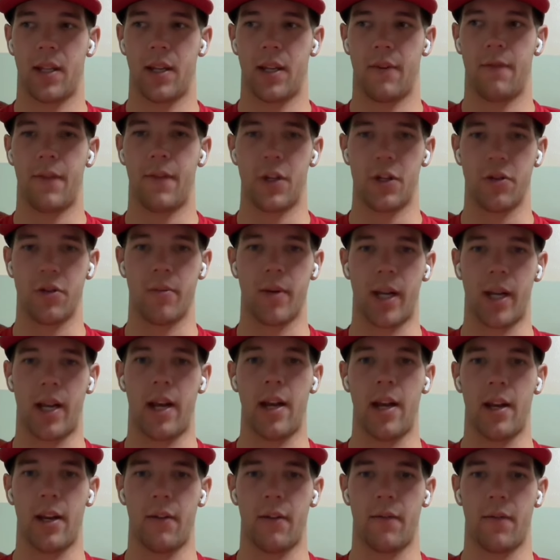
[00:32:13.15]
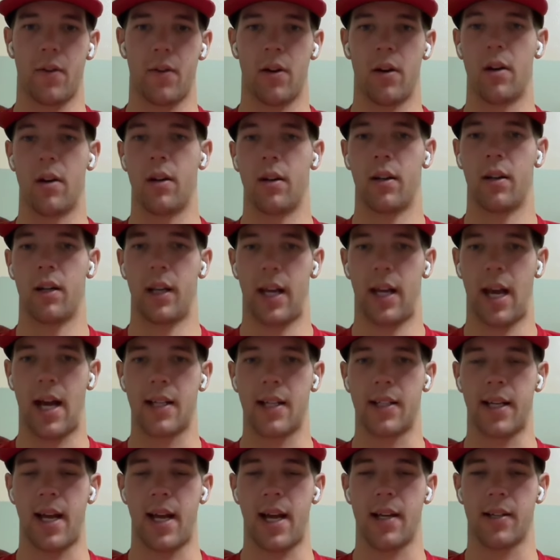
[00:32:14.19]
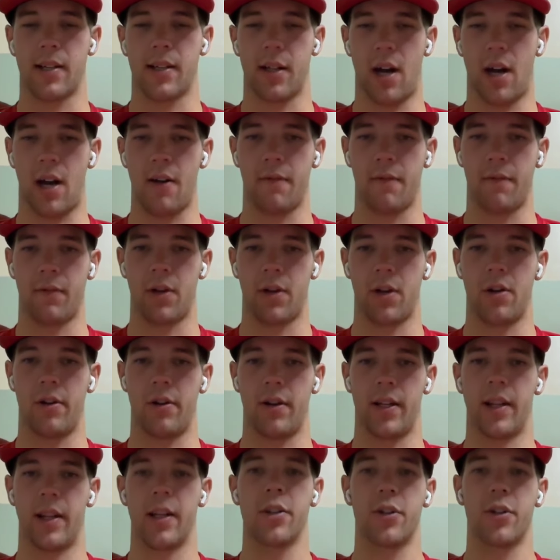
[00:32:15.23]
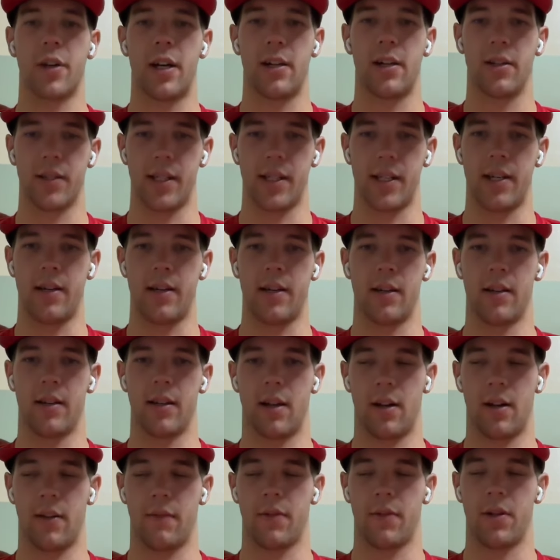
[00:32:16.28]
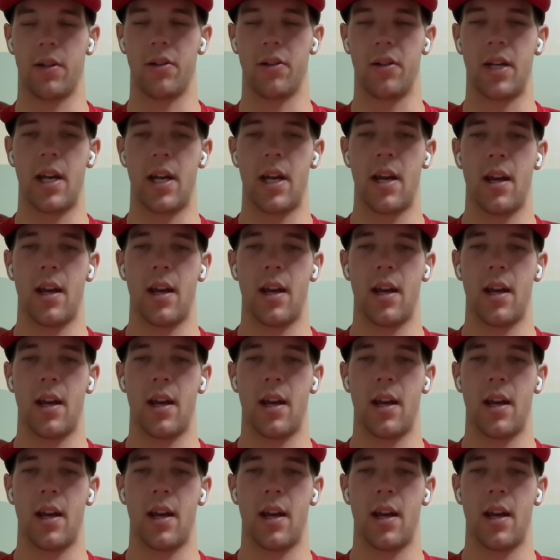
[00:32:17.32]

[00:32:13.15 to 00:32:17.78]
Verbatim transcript: official mechanic for Gas Gas Off Road and the Trials and Off Road.